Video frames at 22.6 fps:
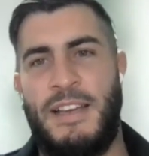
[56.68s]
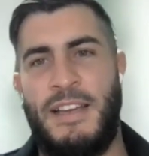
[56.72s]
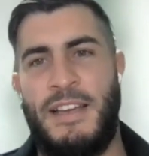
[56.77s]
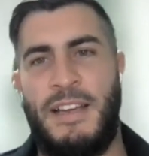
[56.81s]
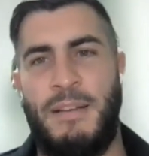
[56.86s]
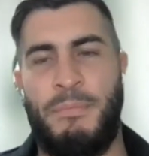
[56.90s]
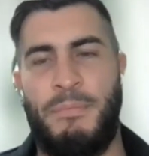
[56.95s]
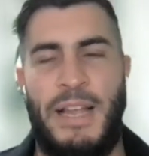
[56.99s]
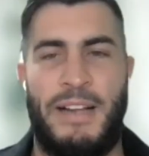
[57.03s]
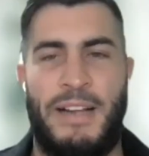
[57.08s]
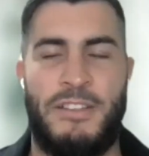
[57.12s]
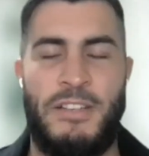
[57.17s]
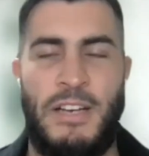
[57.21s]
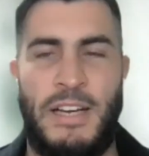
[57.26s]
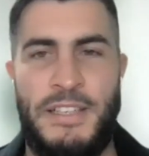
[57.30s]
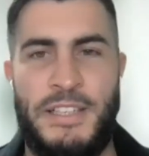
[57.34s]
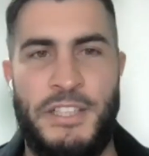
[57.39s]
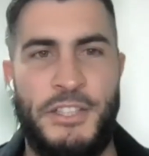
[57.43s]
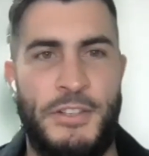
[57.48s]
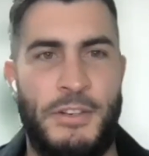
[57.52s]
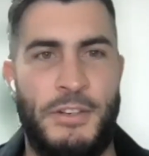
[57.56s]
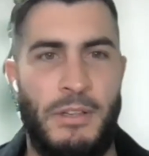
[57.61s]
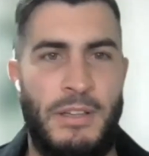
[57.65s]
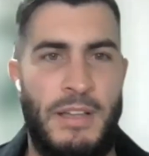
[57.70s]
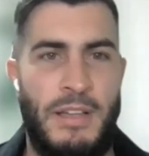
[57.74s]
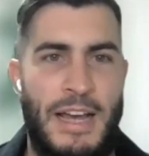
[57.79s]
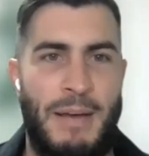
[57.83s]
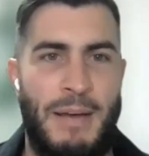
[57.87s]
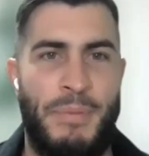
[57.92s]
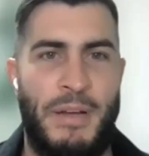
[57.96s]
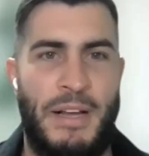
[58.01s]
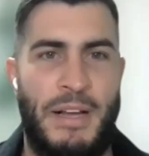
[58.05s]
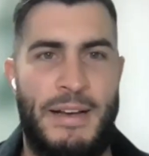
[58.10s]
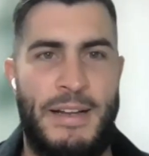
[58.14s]
uh, Black Tie Digital are
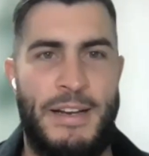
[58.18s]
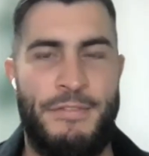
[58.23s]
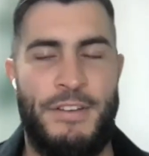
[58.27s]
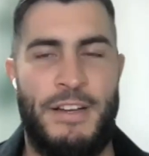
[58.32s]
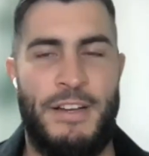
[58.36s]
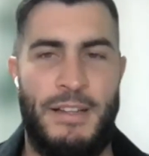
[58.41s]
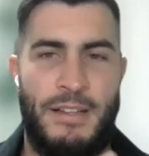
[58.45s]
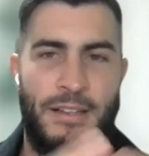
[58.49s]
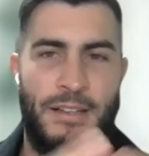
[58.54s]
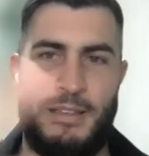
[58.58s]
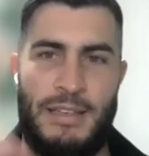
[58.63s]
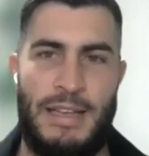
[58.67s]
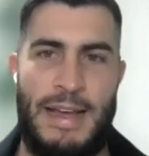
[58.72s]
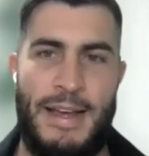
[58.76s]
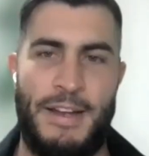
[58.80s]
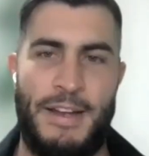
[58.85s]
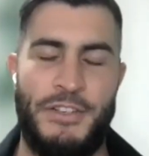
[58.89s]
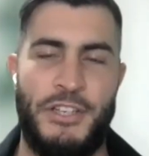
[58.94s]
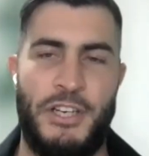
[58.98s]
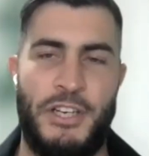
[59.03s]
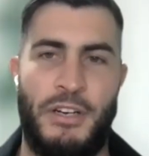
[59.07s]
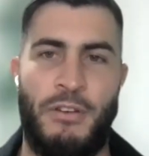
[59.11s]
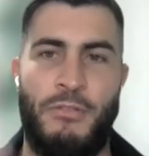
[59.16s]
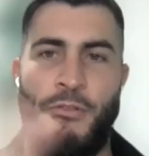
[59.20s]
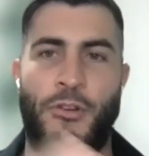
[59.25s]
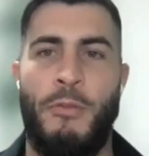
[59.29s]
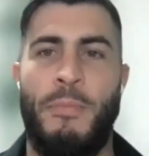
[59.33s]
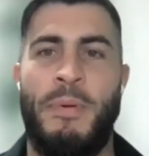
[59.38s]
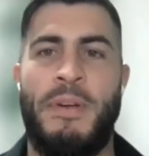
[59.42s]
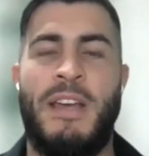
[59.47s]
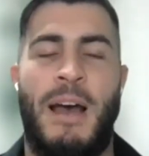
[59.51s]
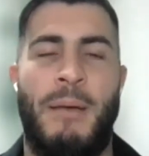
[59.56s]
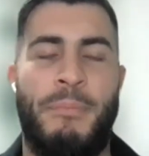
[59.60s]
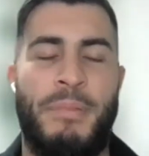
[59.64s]
part of a, a larger group
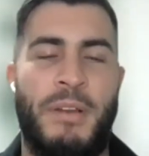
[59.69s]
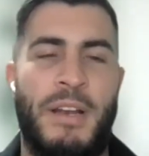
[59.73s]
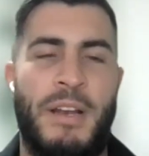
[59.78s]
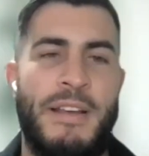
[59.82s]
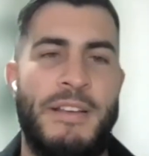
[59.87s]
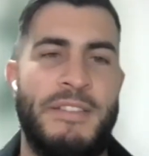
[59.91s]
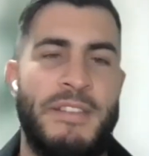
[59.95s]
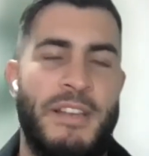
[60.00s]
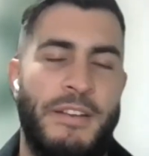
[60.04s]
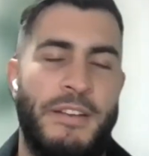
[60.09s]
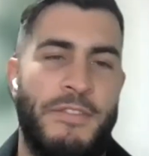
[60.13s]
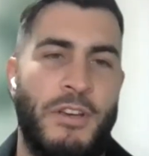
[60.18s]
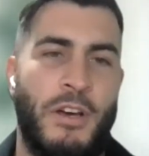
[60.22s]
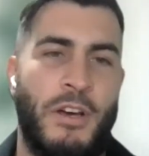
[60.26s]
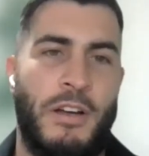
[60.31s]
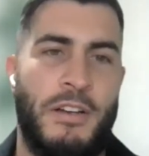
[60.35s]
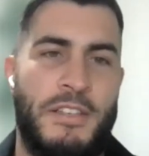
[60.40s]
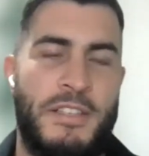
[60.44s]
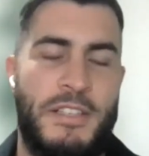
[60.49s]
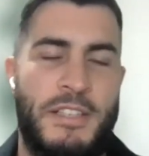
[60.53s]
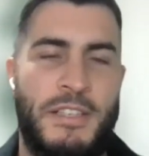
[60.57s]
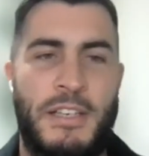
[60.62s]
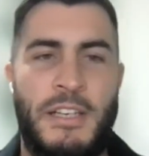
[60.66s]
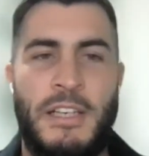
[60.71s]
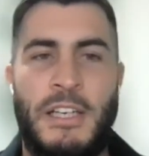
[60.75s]
of companies that have got